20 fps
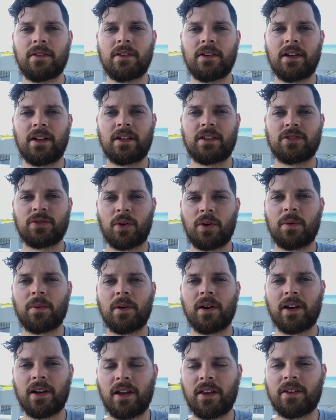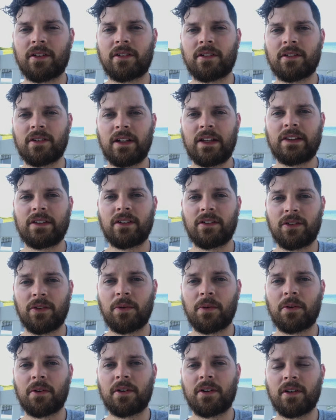exhort one another in the
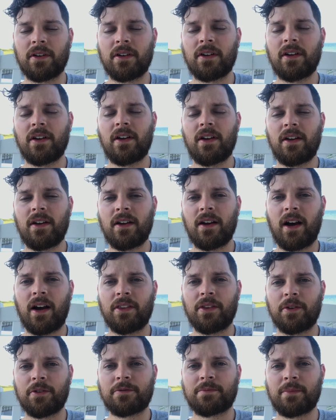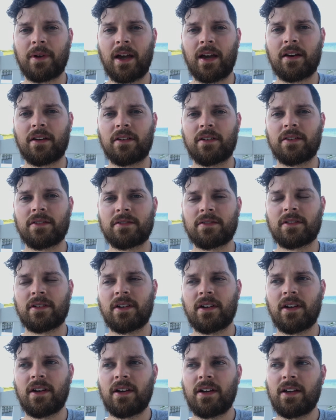Lord on those matters.
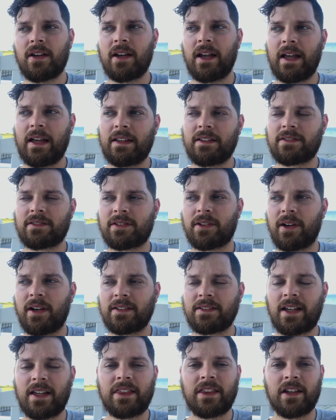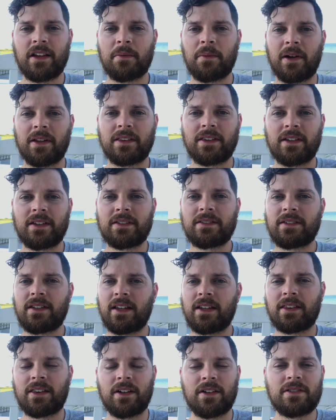And so as I think about this,
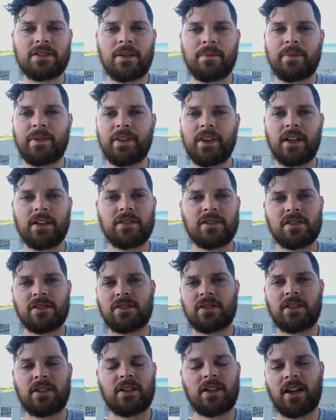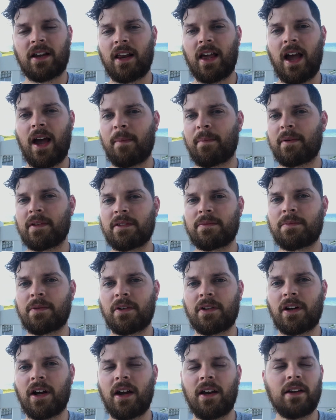like there's something that just kind of happens
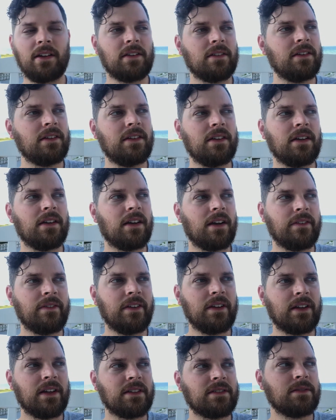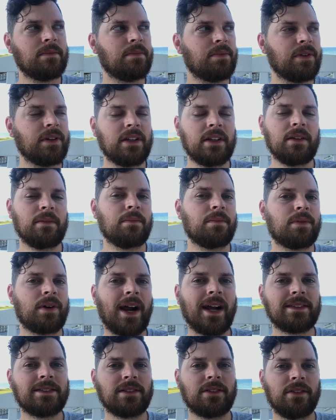periodically, and I feel like it's a pretty
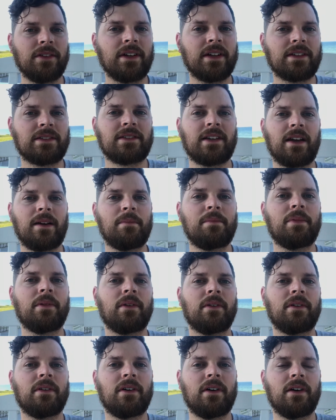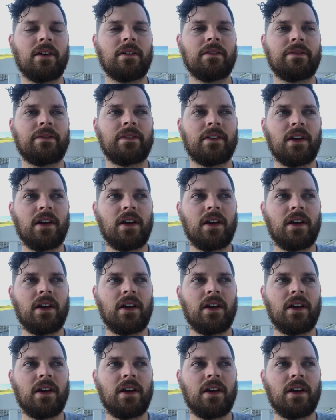practical example of,